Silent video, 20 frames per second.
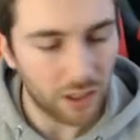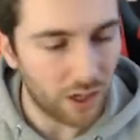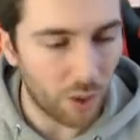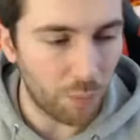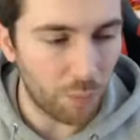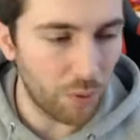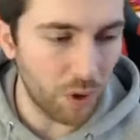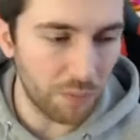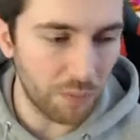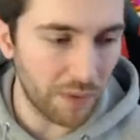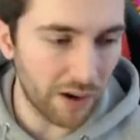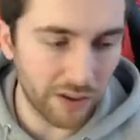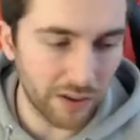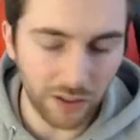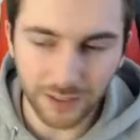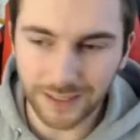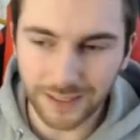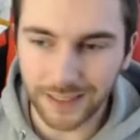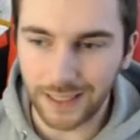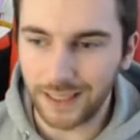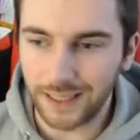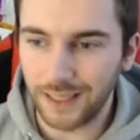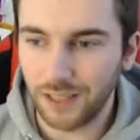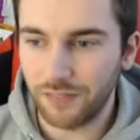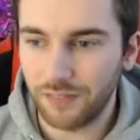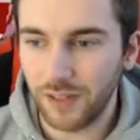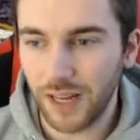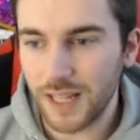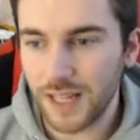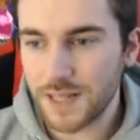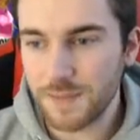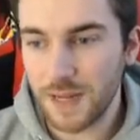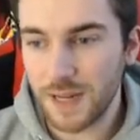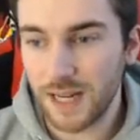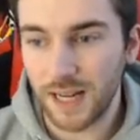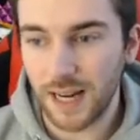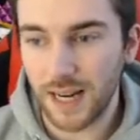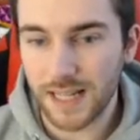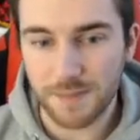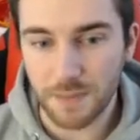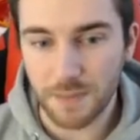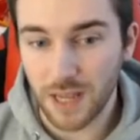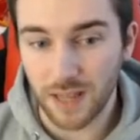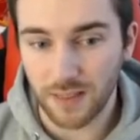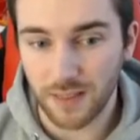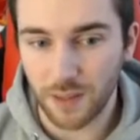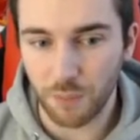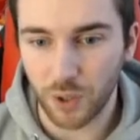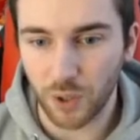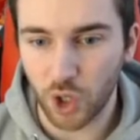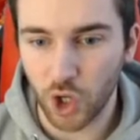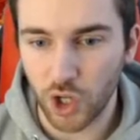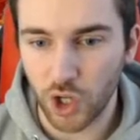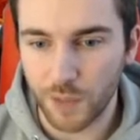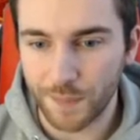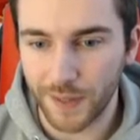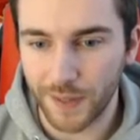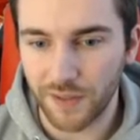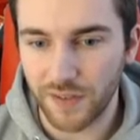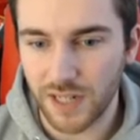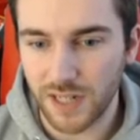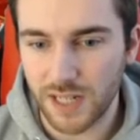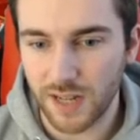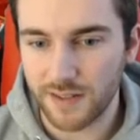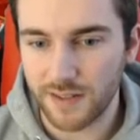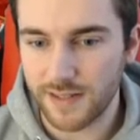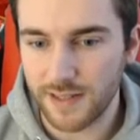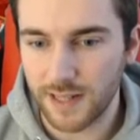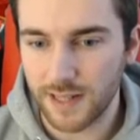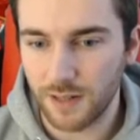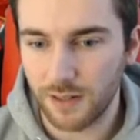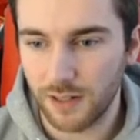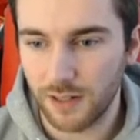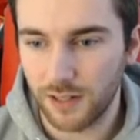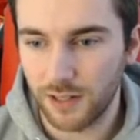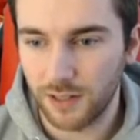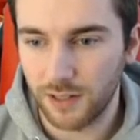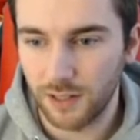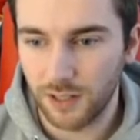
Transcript: I'll put them there and I'll see. If it lets me in, it lets me in, then we're good. But if it doesn't, then uh,